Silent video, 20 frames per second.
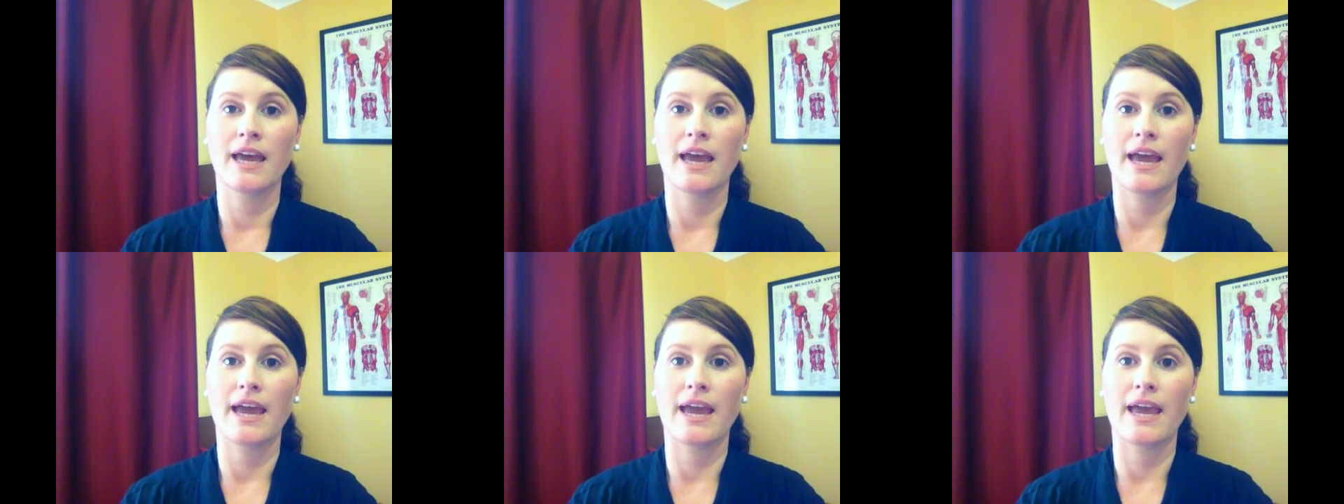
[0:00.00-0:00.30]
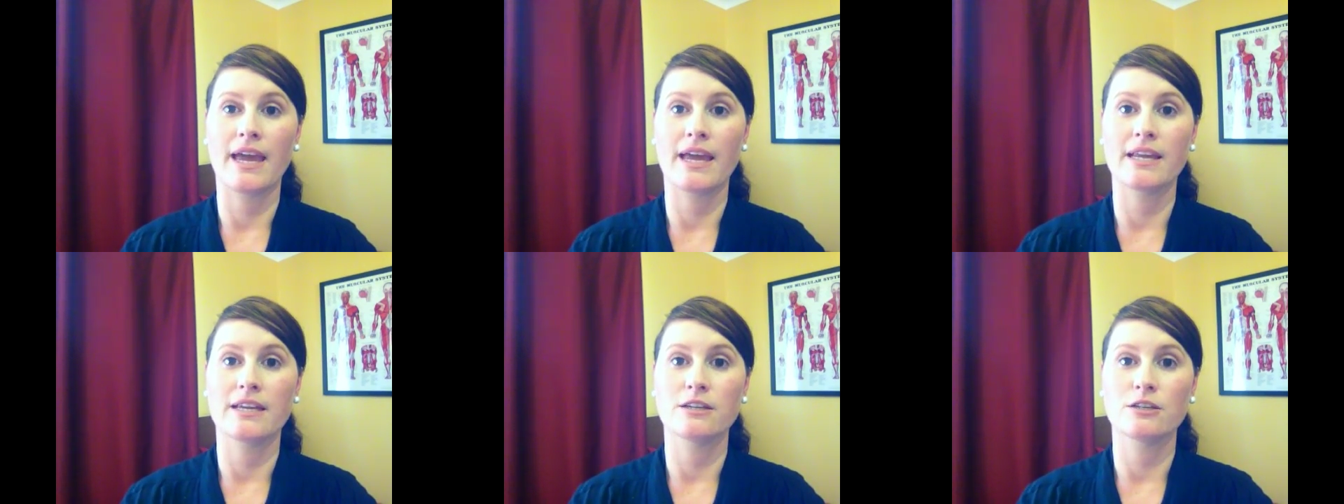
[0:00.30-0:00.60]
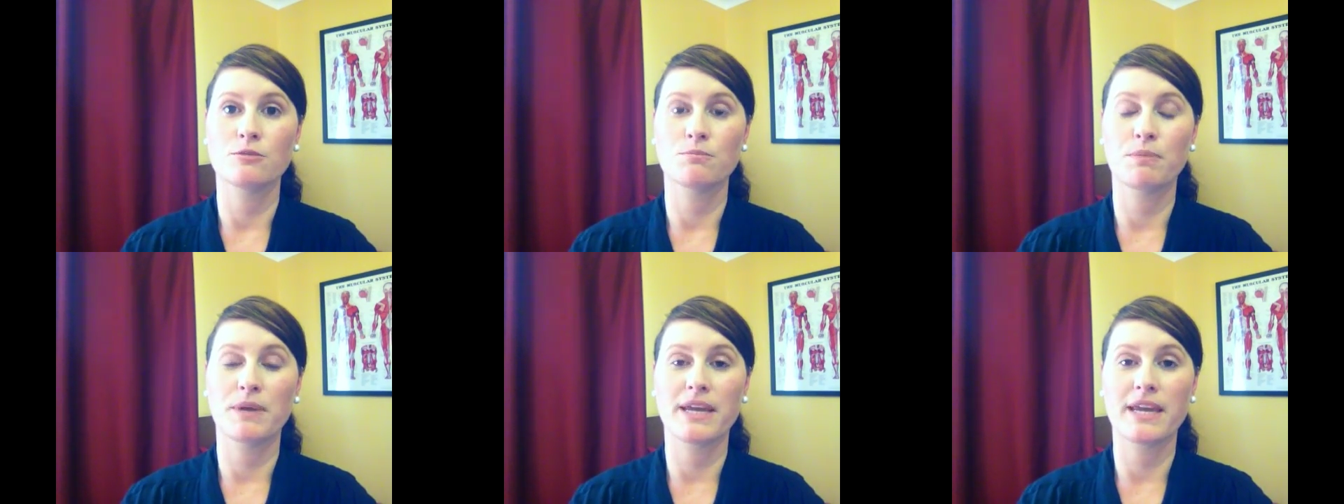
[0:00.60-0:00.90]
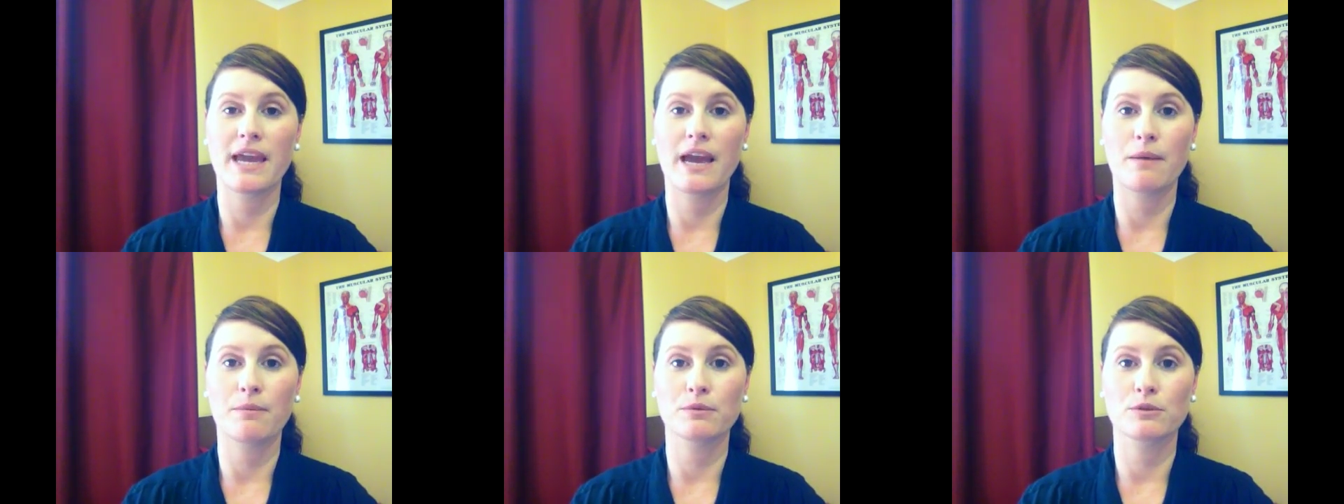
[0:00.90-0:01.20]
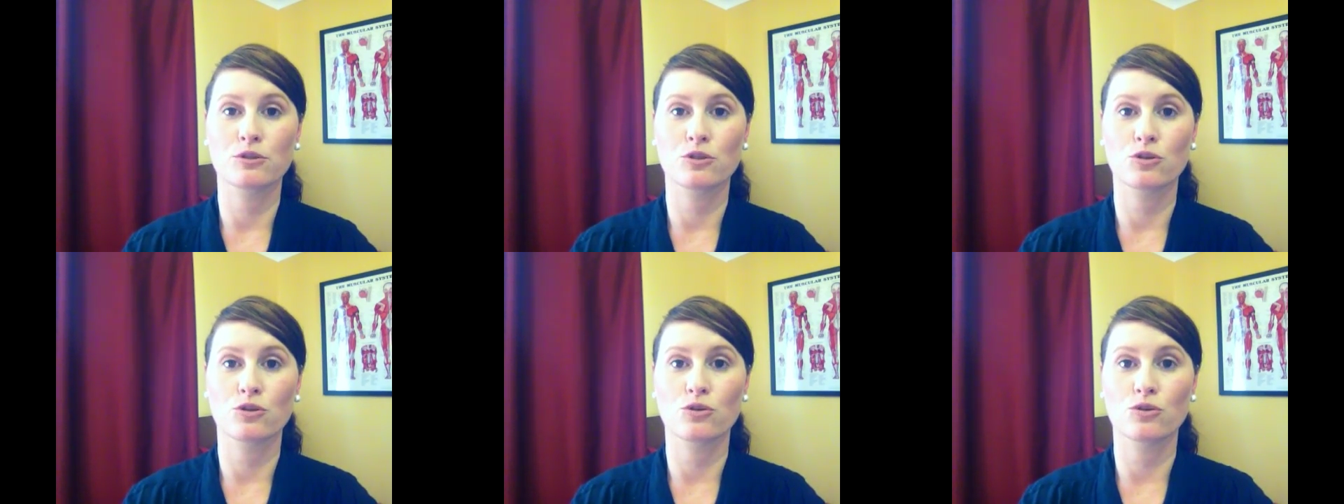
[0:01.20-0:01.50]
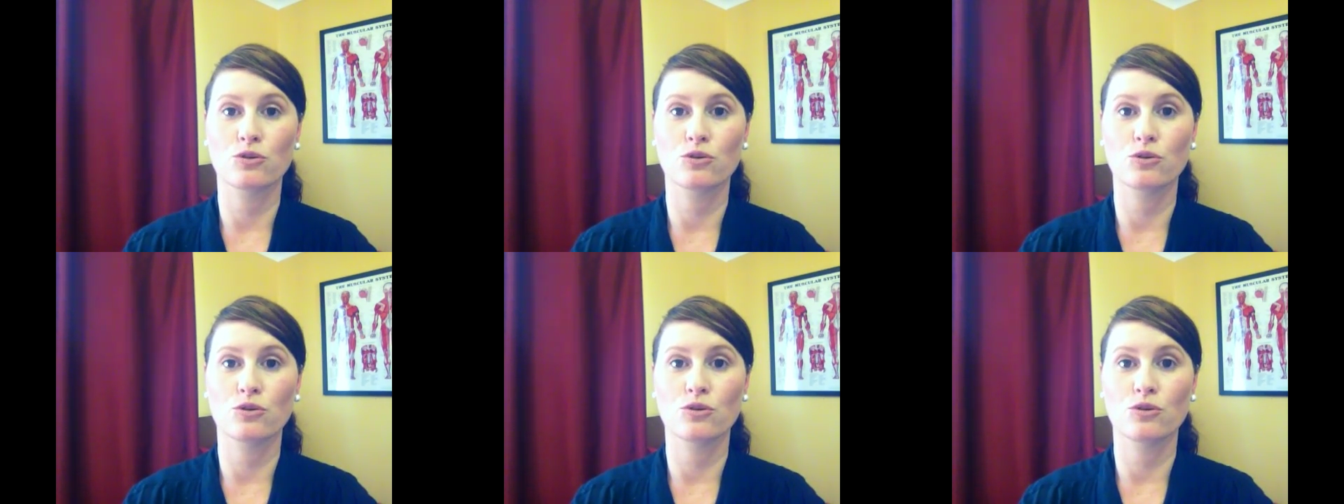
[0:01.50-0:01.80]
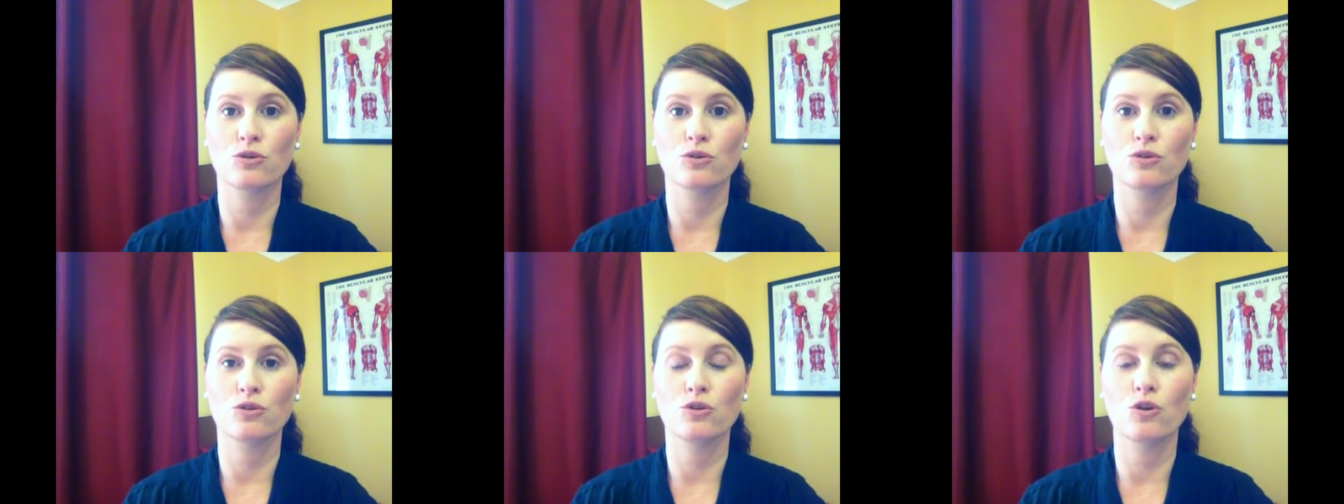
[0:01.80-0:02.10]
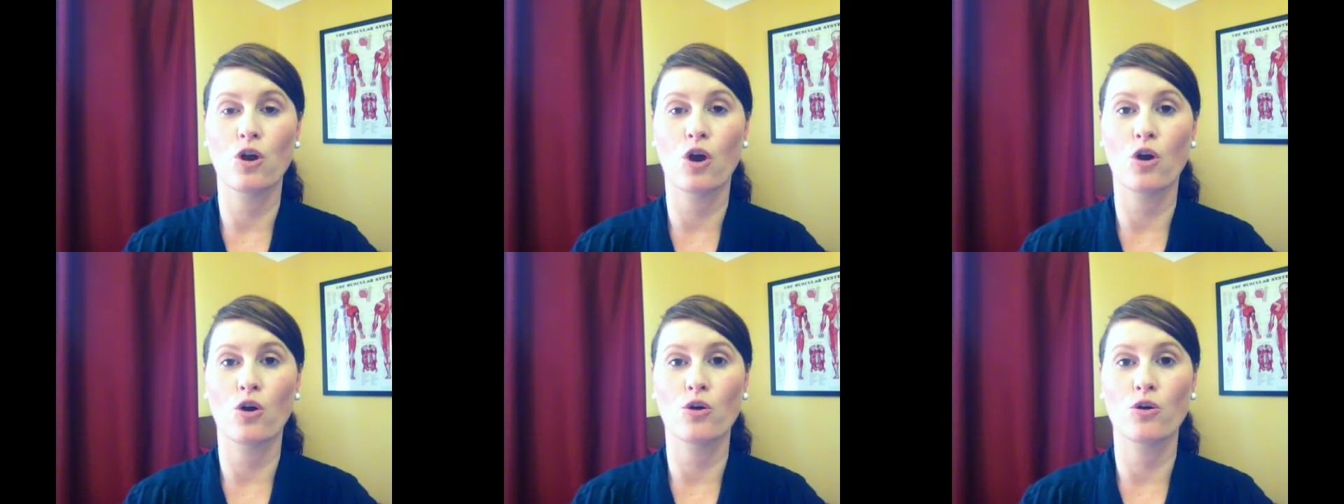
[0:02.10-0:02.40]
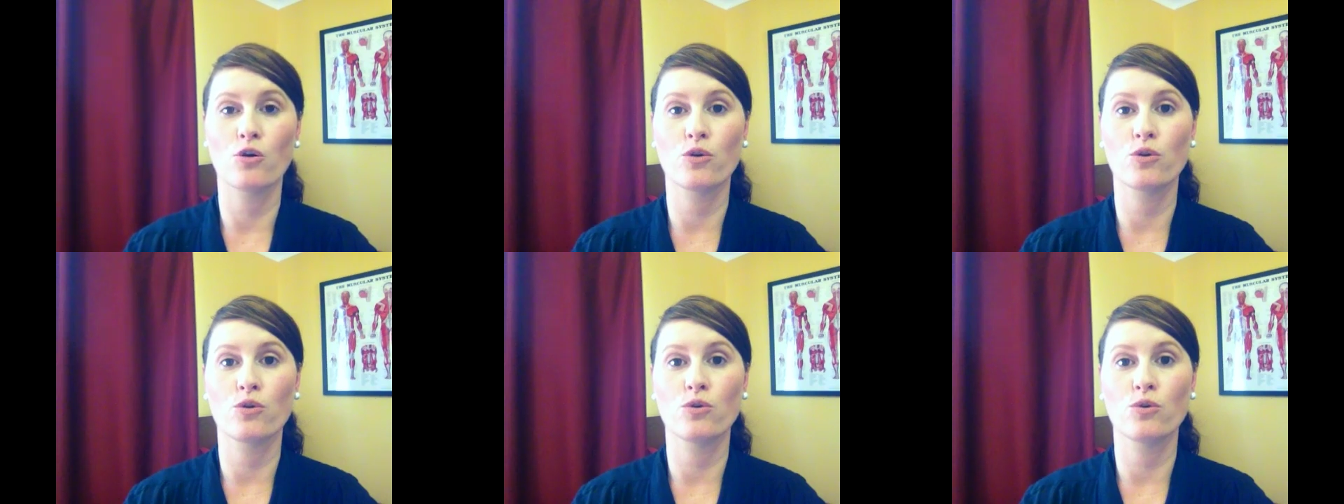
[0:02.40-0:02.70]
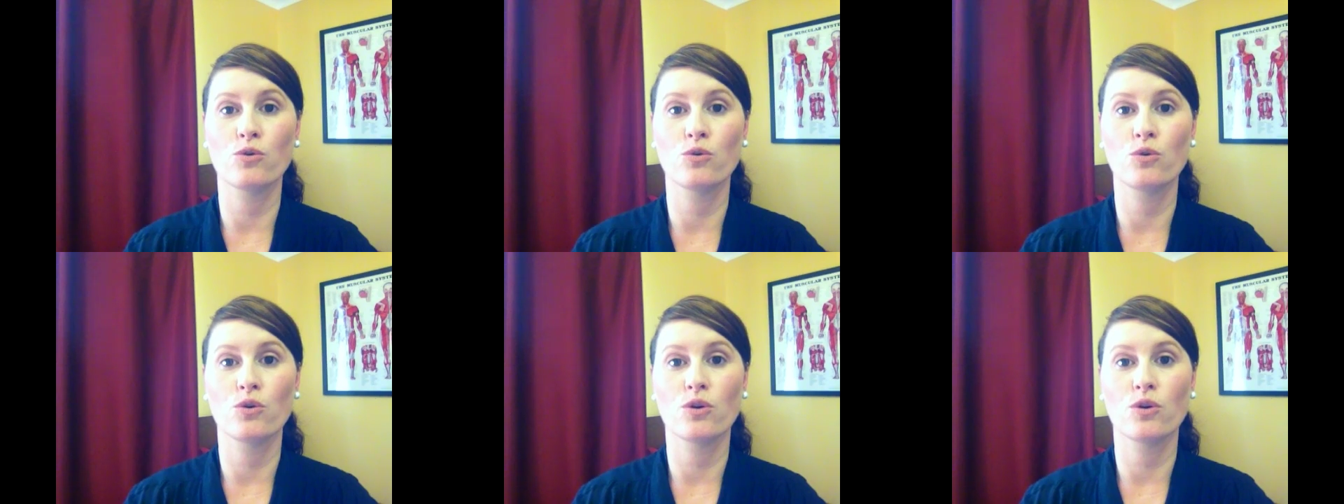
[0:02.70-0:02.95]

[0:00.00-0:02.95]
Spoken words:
and being able to know